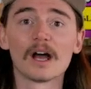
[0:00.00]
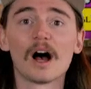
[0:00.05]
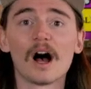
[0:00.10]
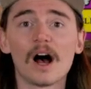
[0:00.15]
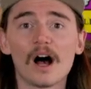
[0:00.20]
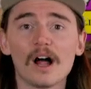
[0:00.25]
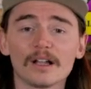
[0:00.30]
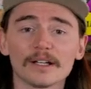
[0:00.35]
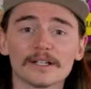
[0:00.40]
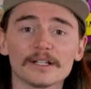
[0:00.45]

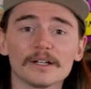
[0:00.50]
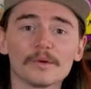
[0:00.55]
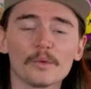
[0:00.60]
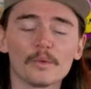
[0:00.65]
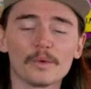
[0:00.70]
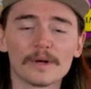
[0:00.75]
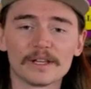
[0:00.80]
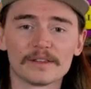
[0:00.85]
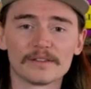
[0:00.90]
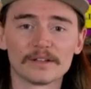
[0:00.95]
ollie it
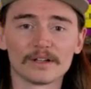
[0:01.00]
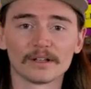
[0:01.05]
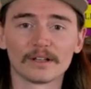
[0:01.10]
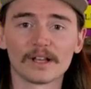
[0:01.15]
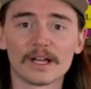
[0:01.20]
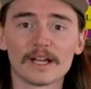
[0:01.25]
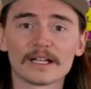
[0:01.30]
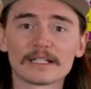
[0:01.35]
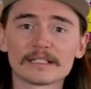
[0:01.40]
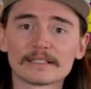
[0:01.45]
with your
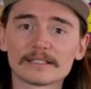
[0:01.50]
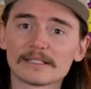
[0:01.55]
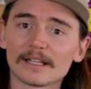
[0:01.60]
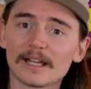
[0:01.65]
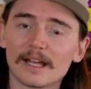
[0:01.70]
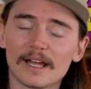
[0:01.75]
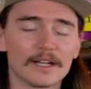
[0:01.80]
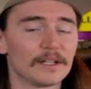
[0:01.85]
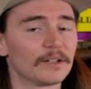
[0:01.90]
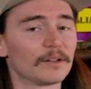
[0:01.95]
legs
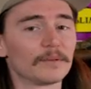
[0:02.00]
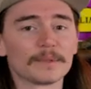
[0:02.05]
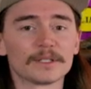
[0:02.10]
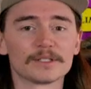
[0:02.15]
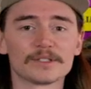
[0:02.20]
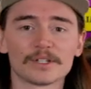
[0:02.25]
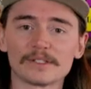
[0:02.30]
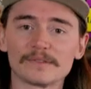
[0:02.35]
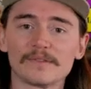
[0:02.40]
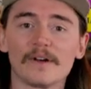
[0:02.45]
and you'll be
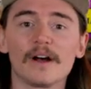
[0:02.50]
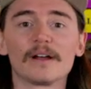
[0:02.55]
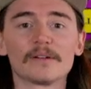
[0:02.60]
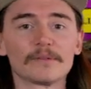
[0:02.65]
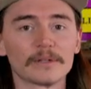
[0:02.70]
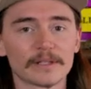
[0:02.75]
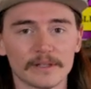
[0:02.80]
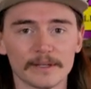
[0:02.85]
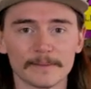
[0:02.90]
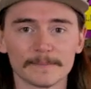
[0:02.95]
just fine
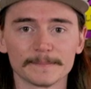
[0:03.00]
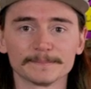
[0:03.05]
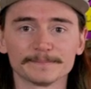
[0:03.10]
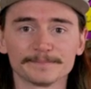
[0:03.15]
with it.